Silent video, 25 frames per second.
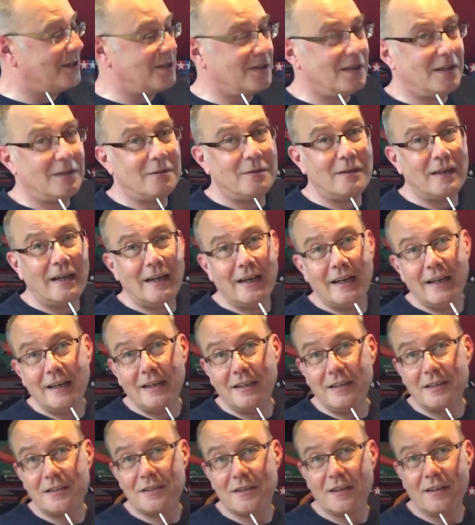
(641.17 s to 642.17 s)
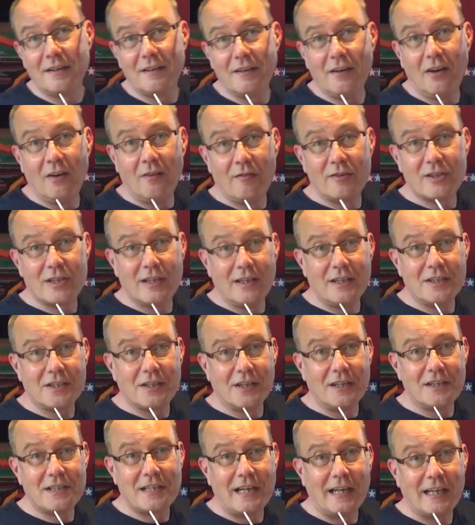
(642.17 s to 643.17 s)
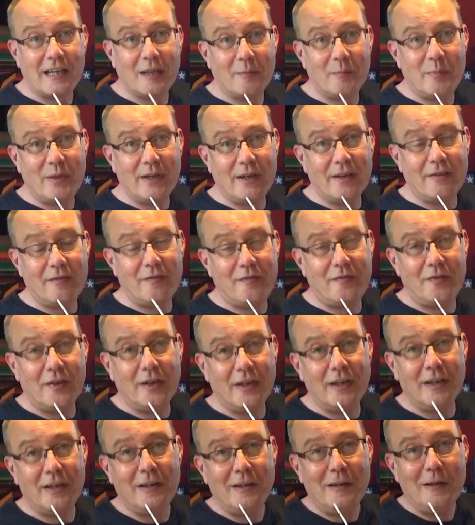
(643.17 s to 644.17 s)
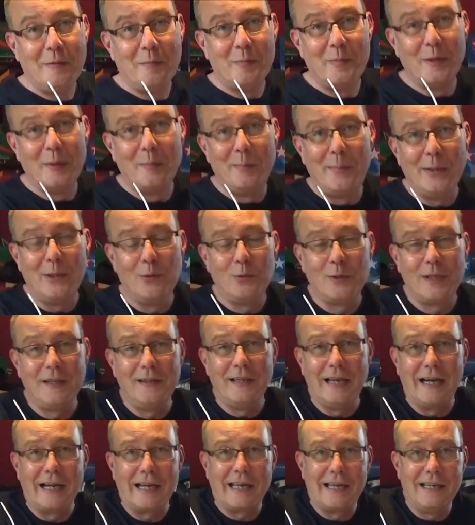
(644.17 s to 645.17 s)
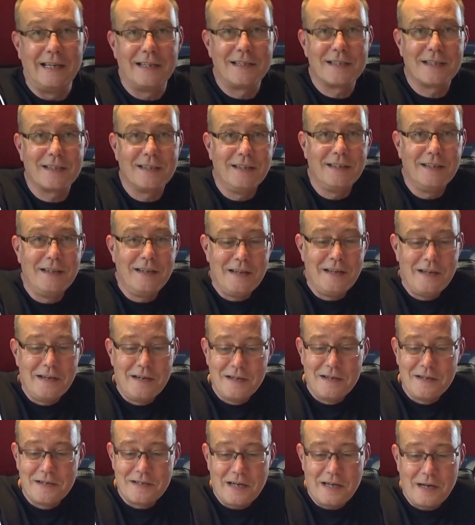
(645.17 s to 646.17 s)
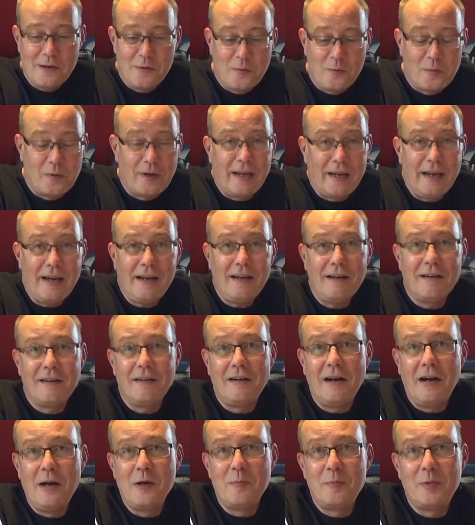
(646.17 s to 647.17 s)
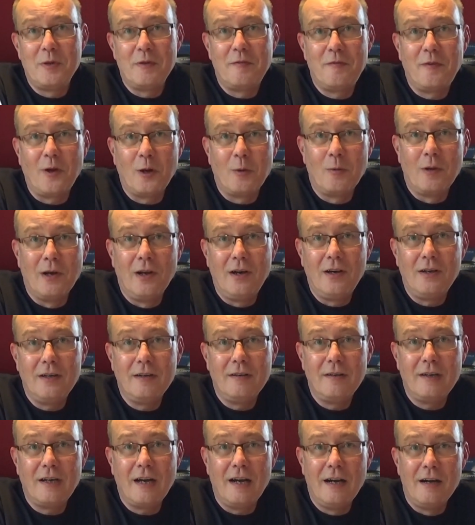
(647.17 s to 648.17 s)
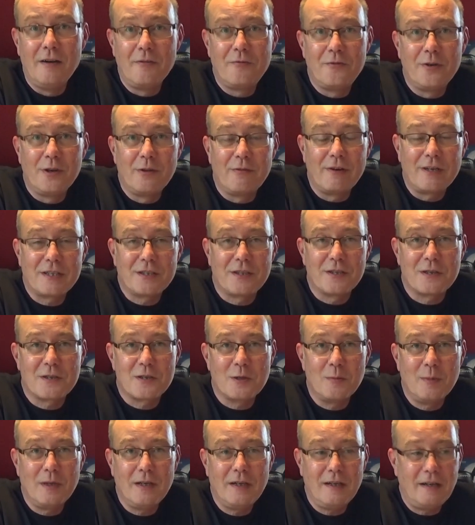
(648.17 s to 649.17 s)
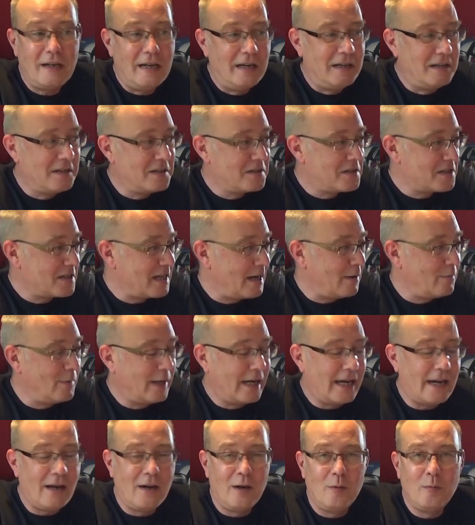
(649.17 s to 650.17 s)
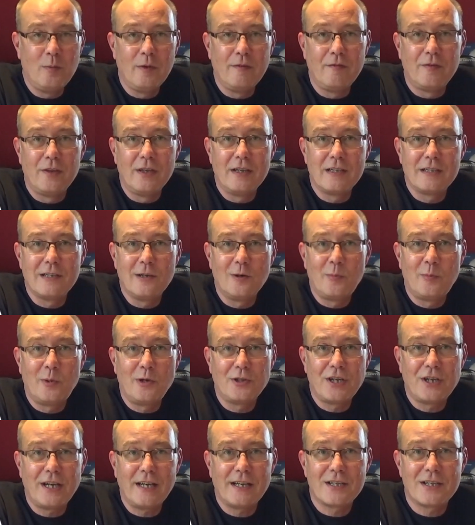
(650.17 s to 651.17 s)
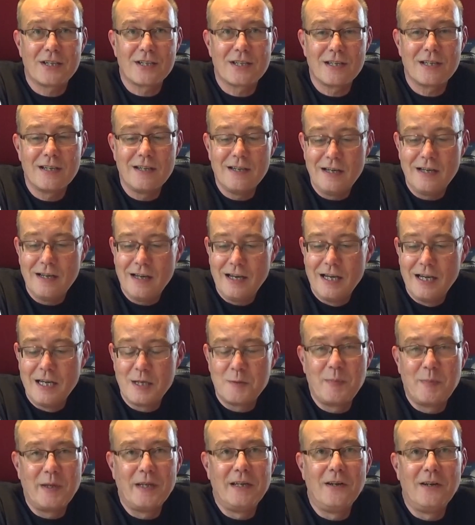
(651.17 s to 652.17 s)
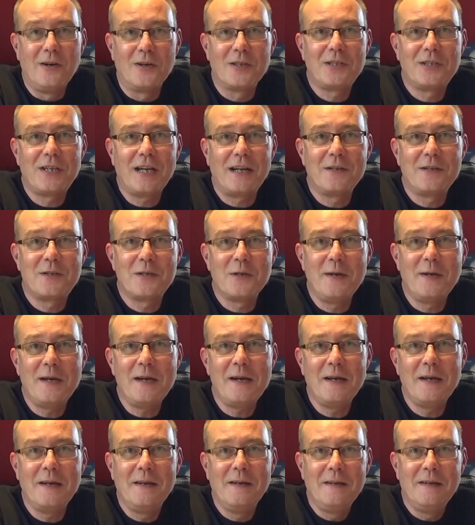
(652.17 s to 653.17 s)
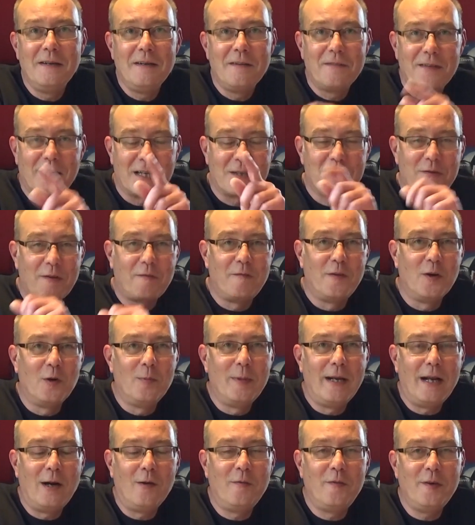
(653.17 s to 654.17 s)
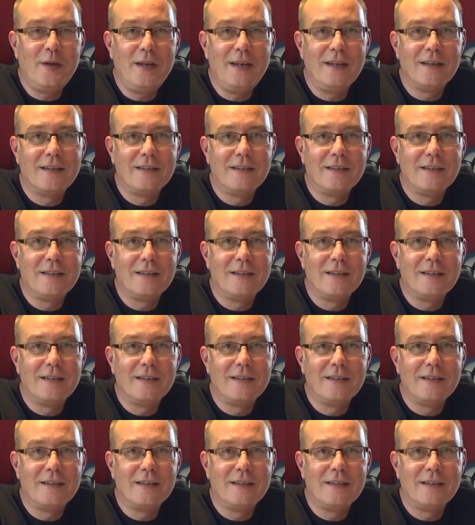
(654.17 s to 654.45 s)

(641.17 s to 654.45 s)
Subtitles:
to do, and obviously it's going to take a bit of building that kit. So yeah, I hope you follow along through the rest of the summer and see how we get on with these little projects. It's been nice chatting to you. Thanks for filming, Alfie.